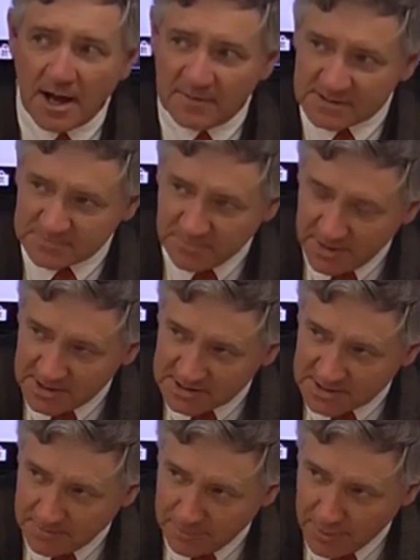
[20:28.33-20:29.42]
and the spring
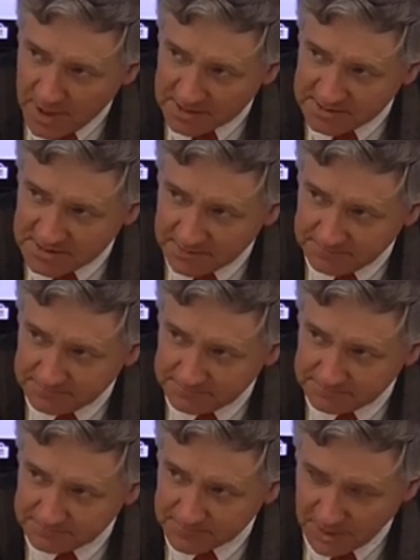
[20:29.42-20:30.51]
is compressed,
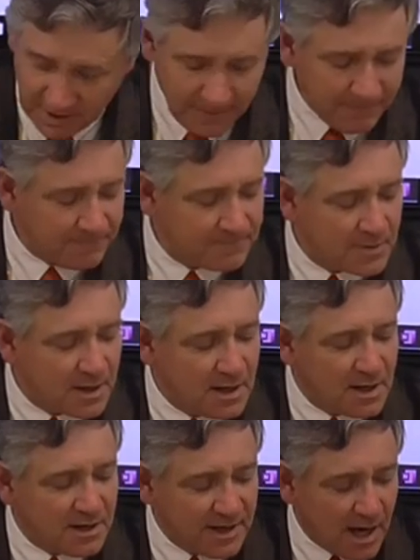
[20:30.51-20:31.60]
okay?
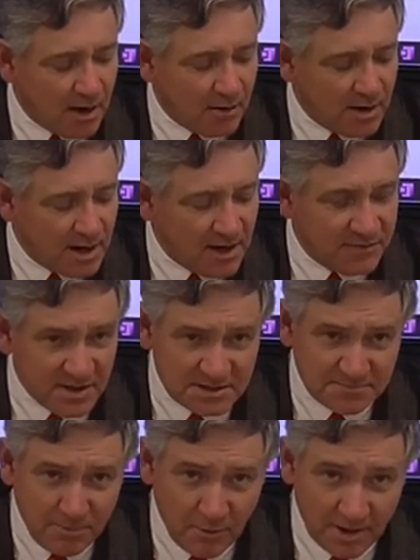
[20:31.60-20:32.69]
Now, at
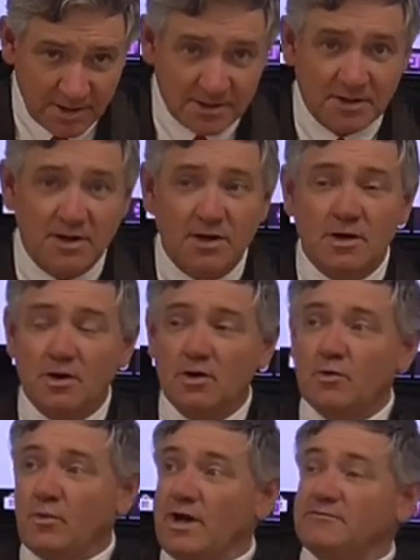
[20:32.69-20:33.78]
this point,
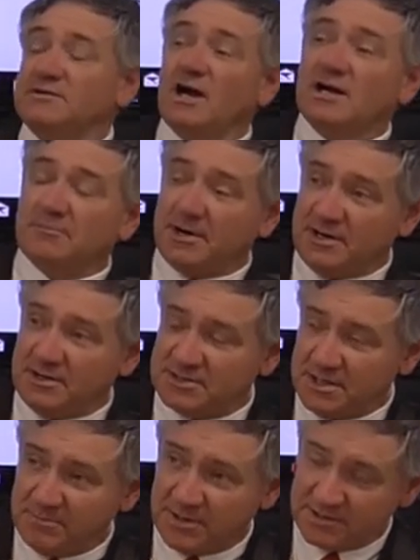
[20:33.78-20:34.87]
we haven't talked about
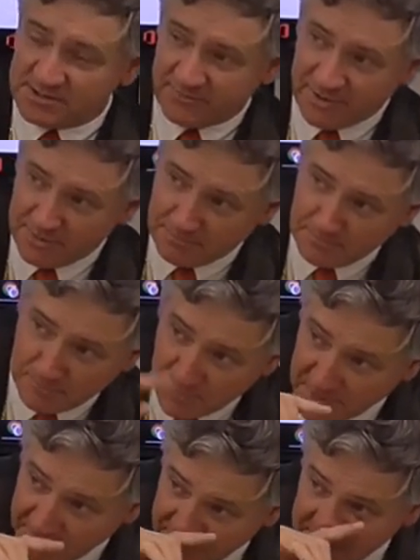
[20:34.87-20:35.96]
energy, but here's a very
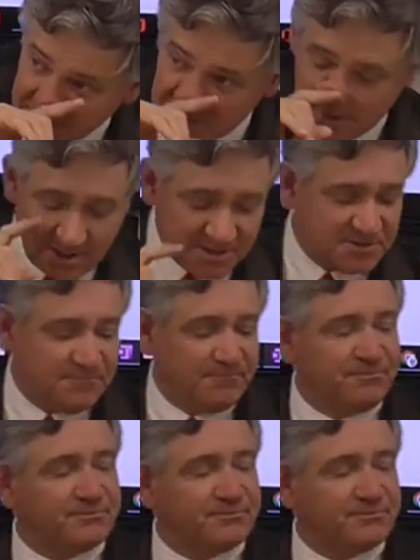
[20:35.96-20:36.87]
brief energy lecture.